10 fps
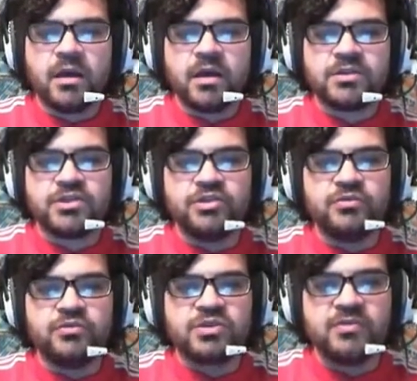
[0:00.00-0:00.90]
do
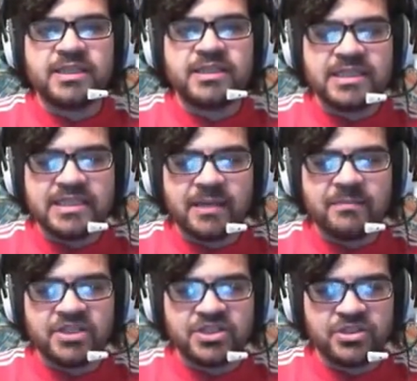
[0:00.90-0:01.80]
20 damage
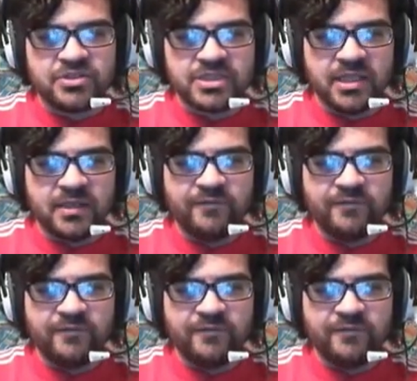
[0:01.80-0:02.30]
to yourself.